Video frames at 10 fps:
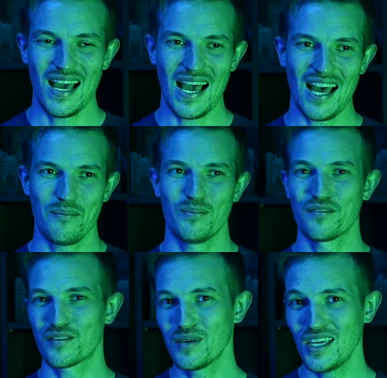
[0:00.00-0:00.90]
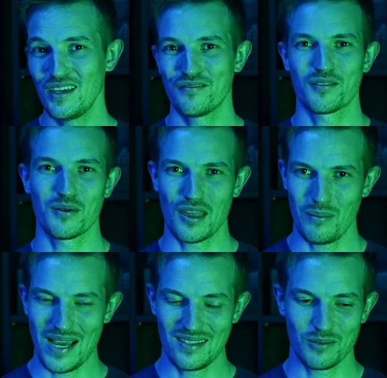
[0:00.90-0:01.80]
But for me, from a
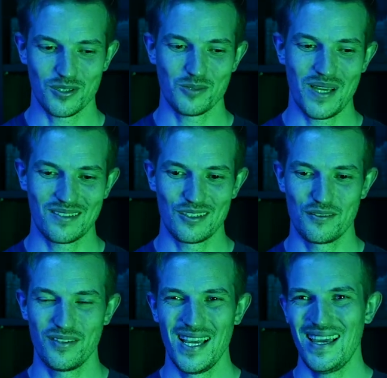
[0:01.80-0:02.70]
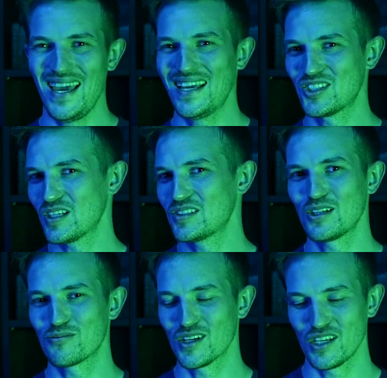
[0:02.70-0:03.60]
thematic perspective, it just
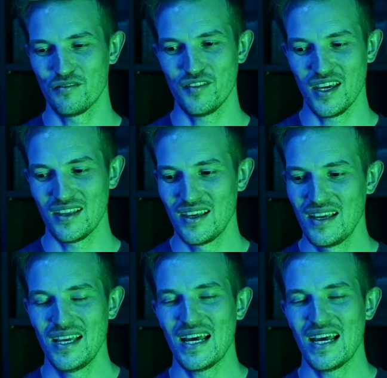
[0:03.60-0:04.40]
didn't really fit.